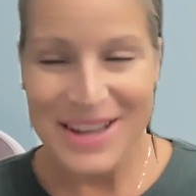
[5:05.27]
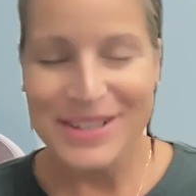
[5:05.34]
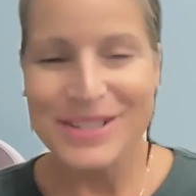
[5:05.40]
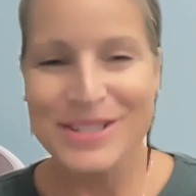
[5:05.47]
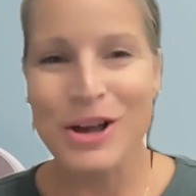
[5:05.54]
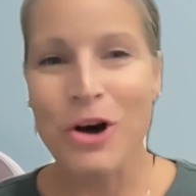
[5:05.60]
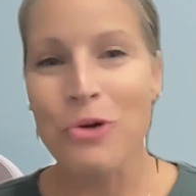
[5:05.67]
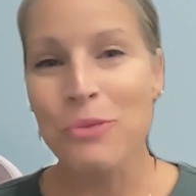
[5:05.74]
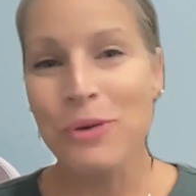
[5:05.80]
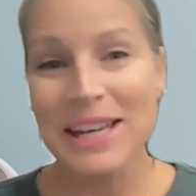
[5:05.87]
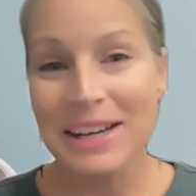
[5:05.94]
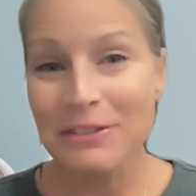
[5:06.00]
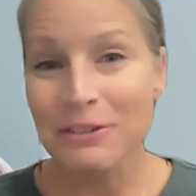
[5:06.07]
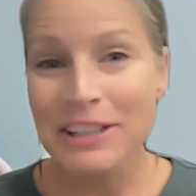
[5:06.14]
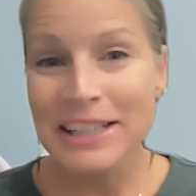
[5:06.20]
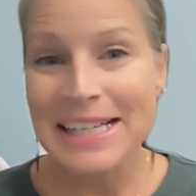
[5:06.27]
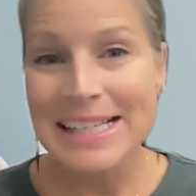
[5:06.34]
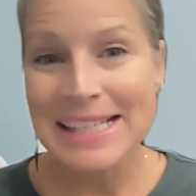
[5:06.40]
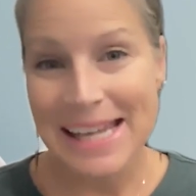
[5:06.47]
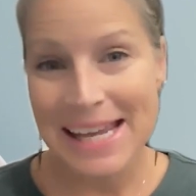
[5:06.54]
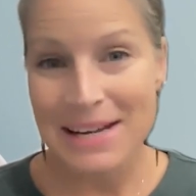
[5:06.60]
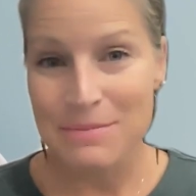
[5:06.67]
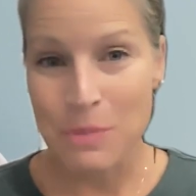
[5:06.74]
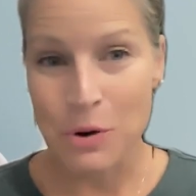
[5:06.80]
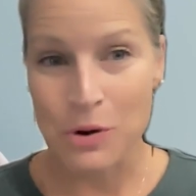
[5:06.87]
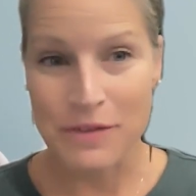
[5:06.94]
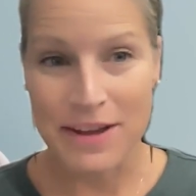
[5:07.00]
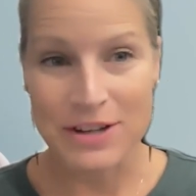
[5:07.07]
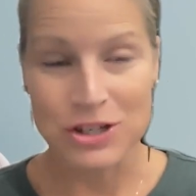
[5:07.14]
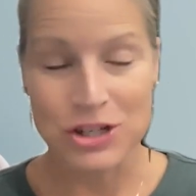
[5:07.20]
So we didn't really need
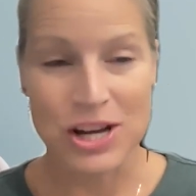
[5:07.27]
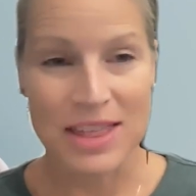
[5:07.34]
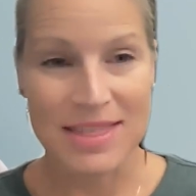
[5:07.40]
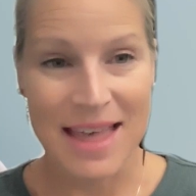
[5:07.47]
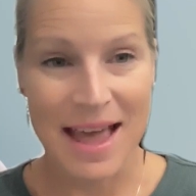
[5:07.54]
motivation in